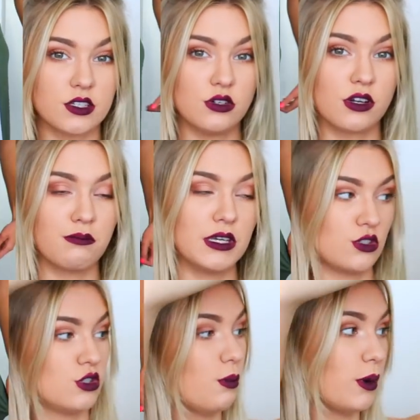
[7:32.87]
so you can be
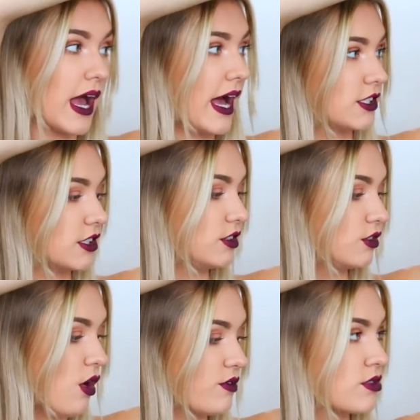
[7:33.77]
super casual,
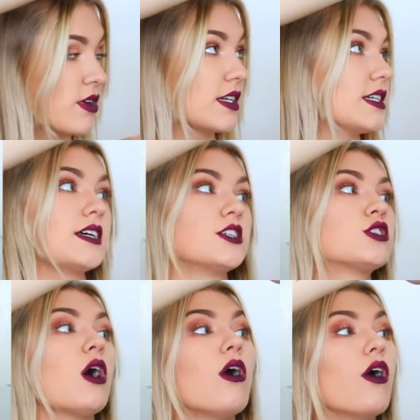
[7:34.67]
not restricted
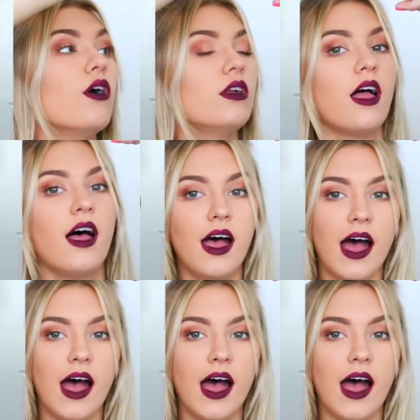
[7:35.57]
at all,